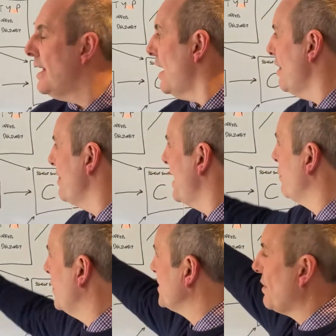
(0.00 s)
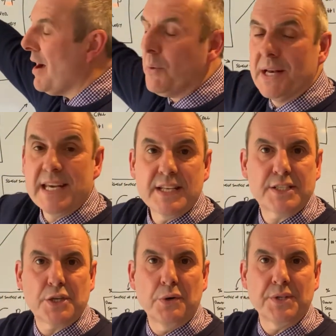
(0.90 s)
And then what are our lead
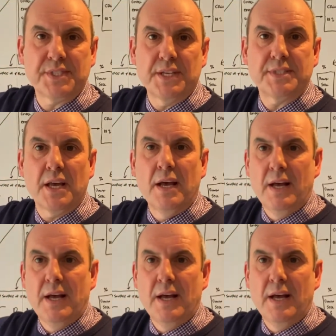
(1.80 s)
sources?